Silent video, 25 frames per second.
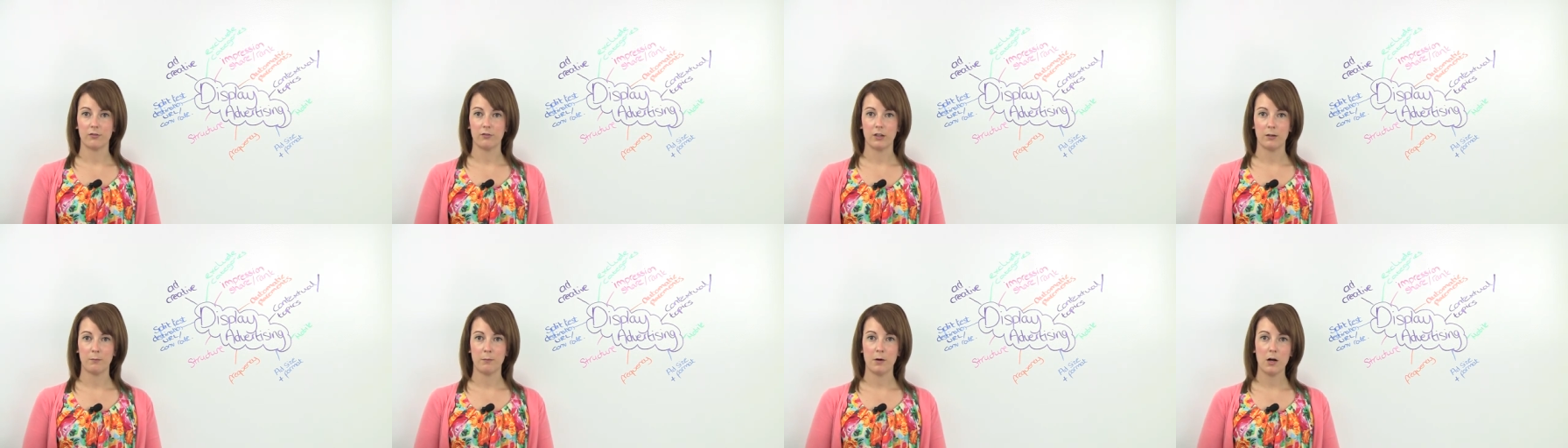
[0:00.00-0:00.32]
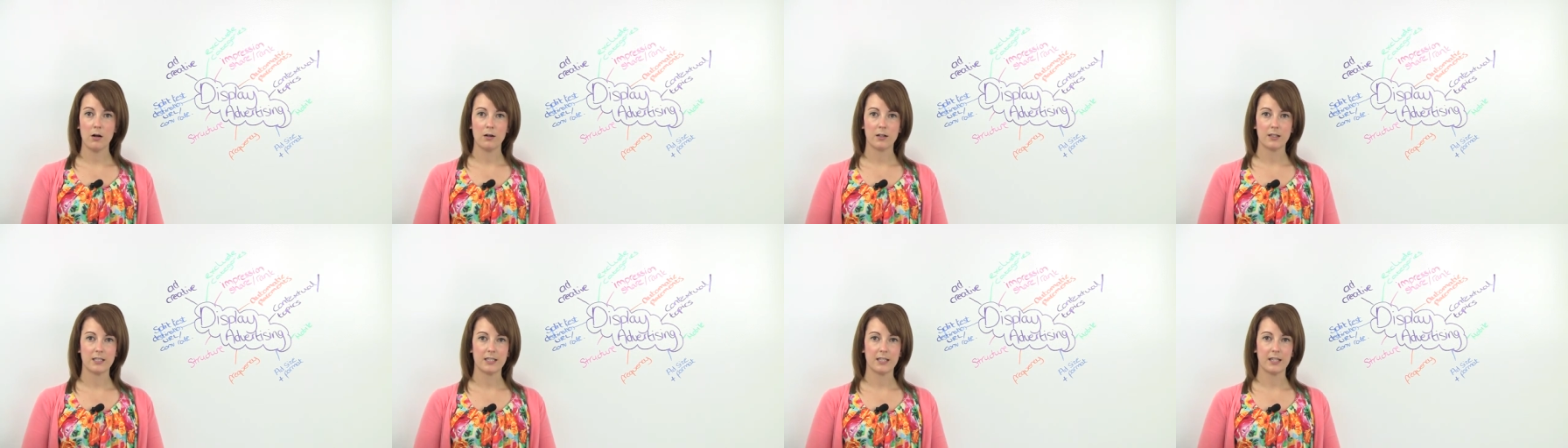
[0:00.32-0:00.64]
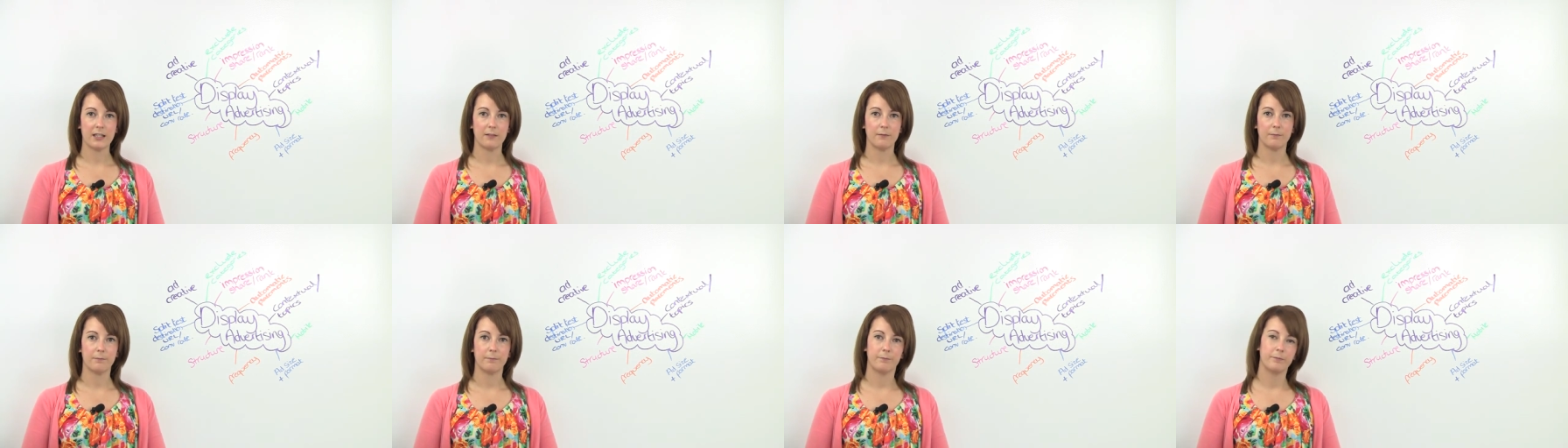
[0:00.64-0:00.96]

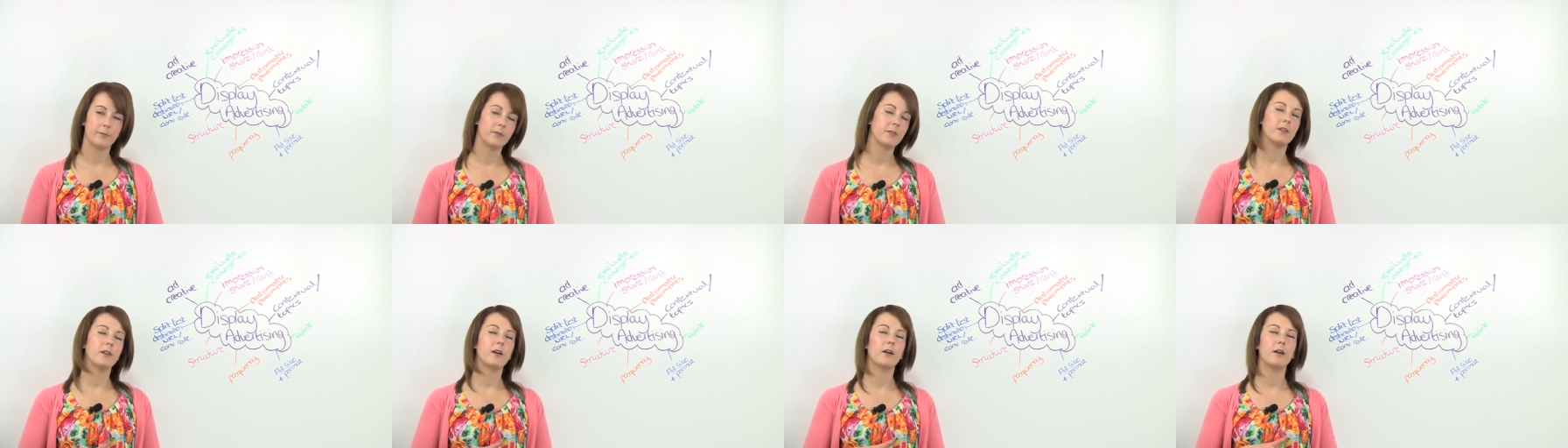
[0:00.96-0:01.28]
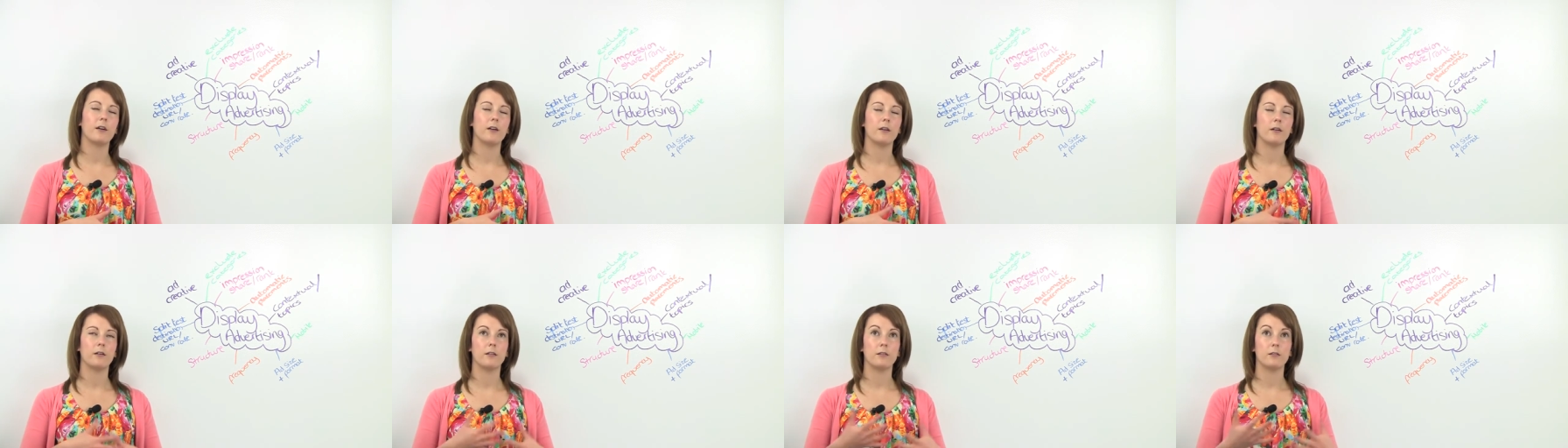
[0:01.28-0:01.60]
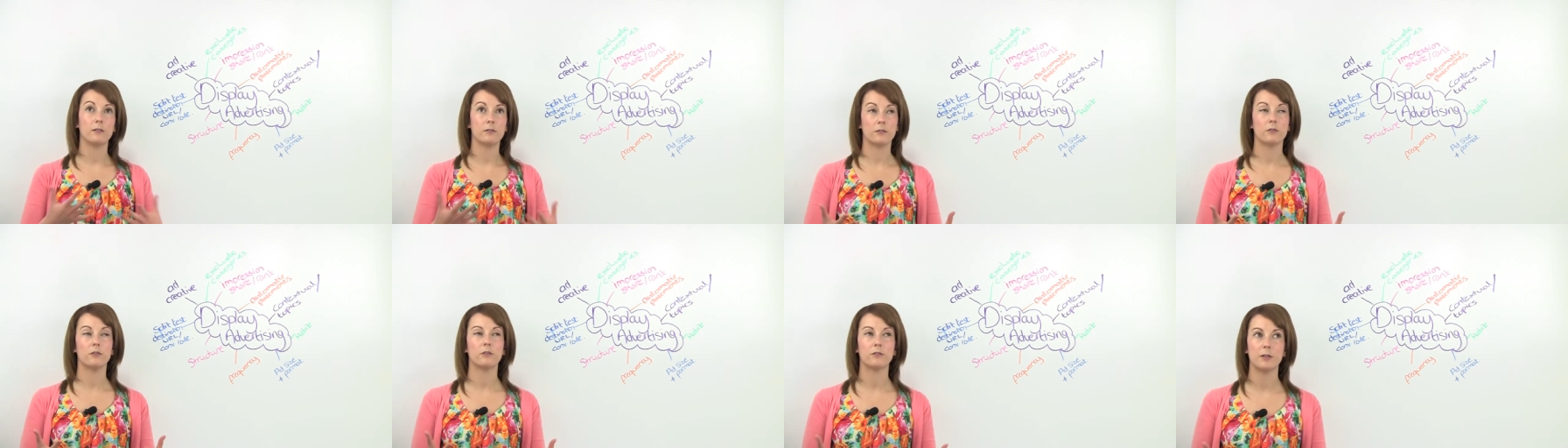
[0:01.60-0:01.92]
remarketing.
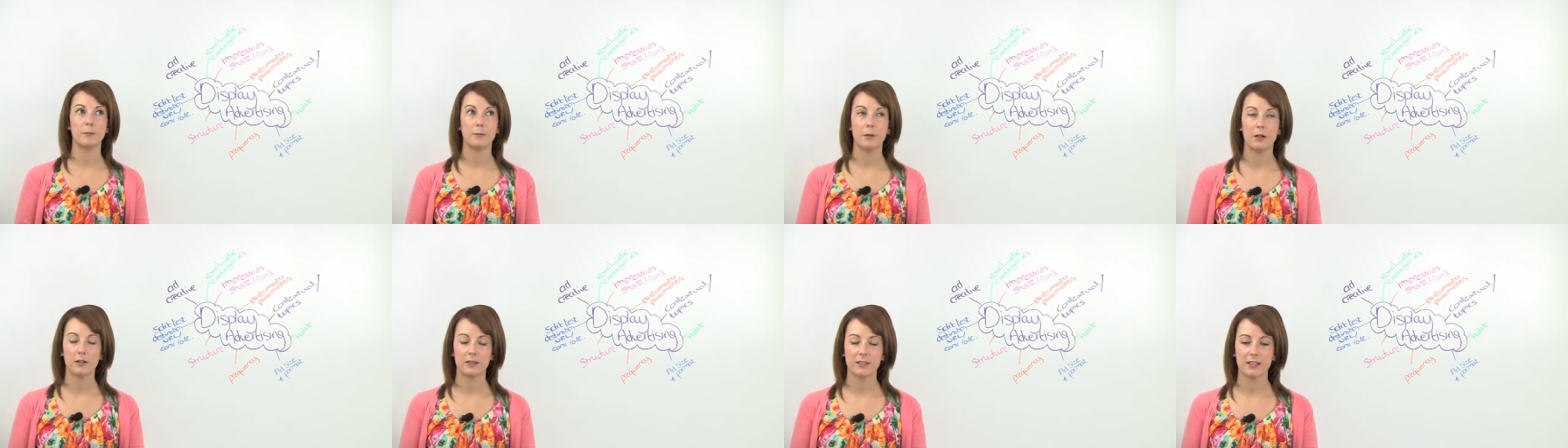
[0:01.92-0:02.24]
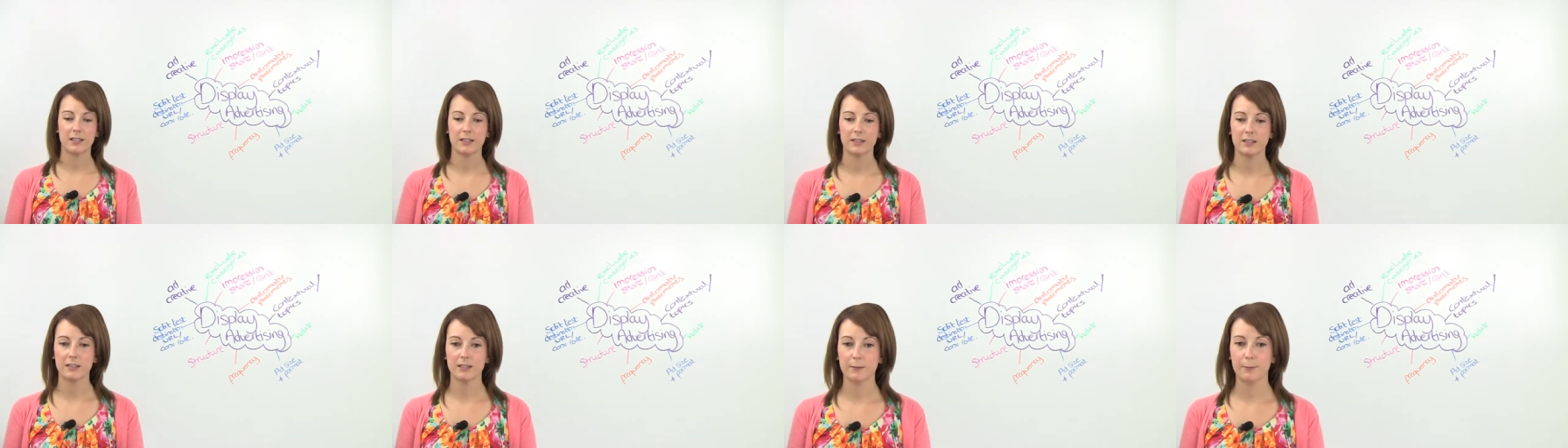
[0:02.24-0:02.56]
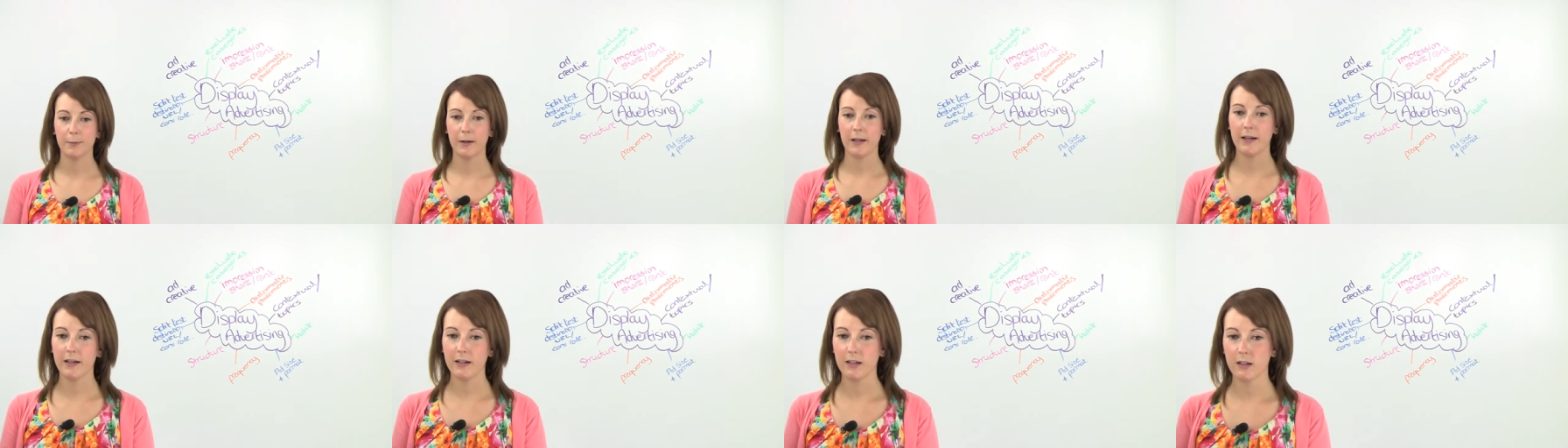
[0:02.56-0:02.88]
not remarketing,
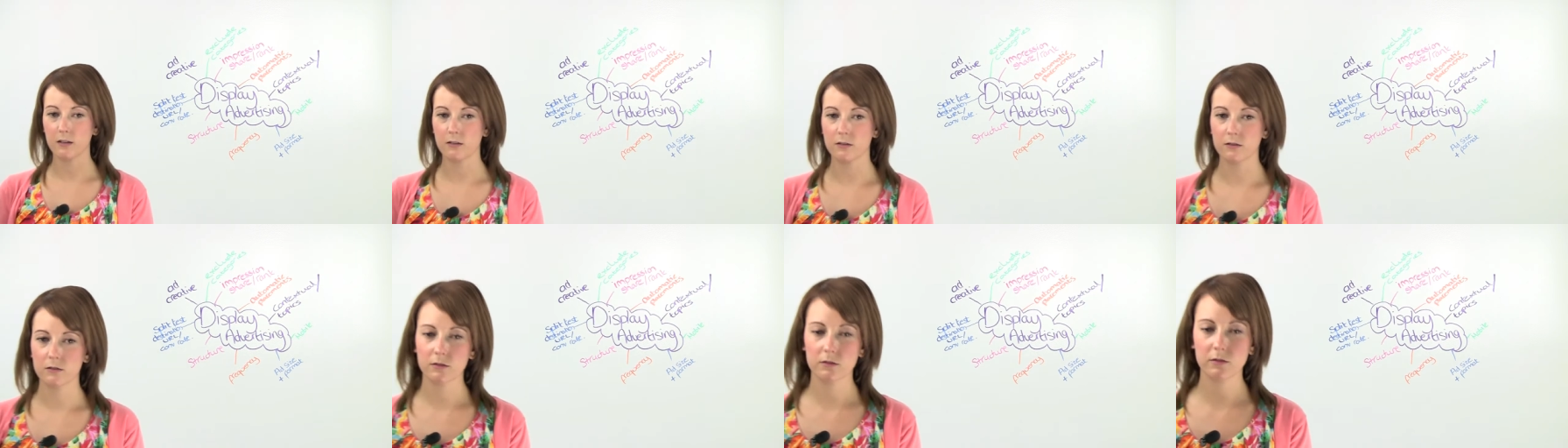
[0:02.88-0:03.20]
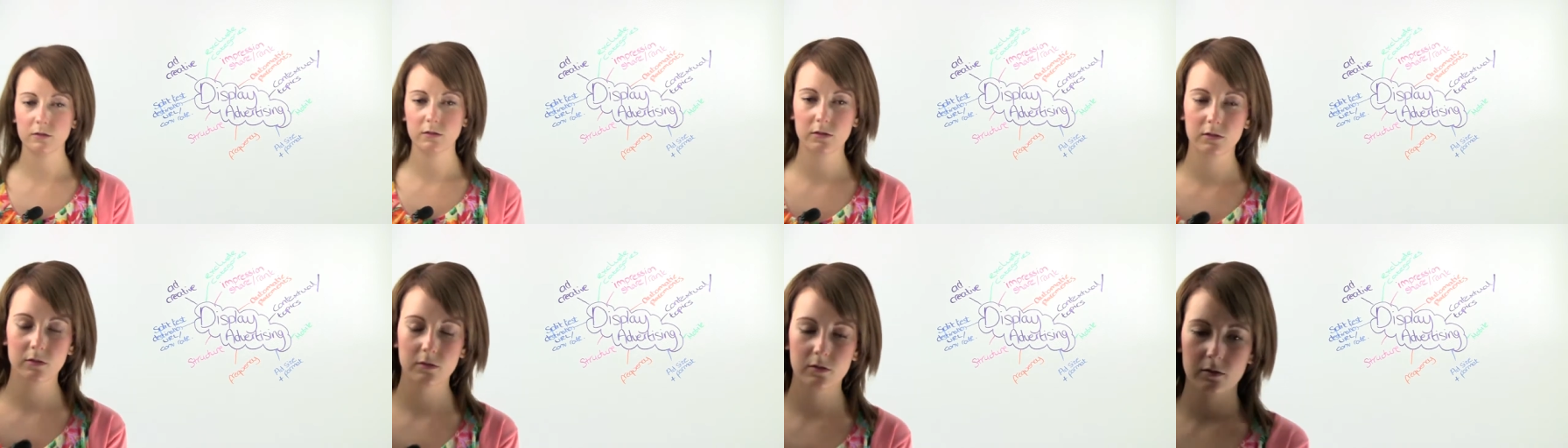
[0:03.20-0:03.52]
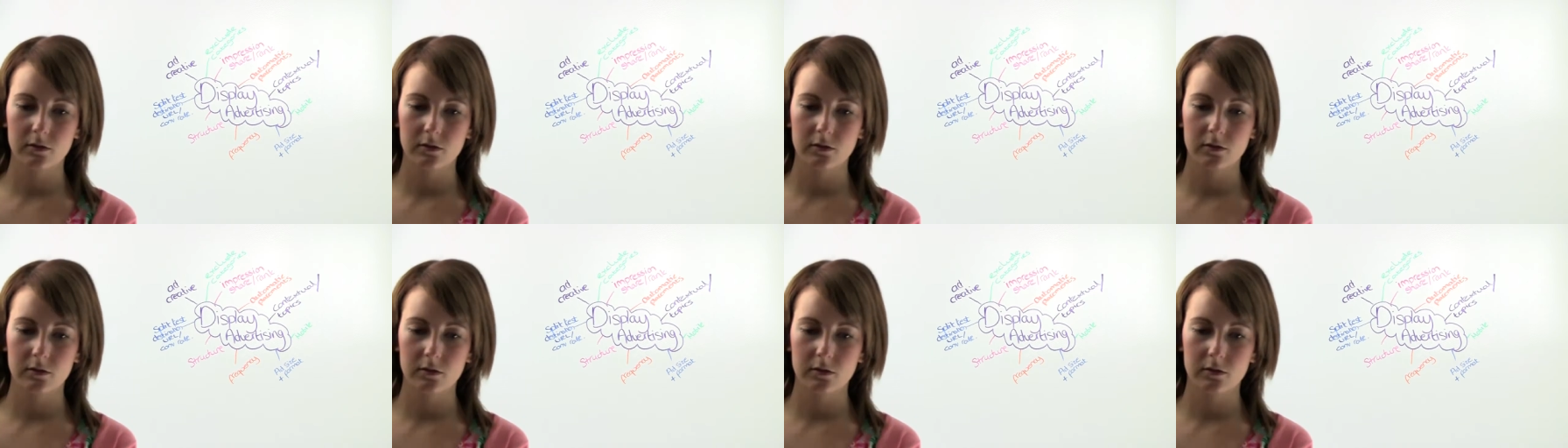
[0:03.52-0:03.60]
display. Ugh.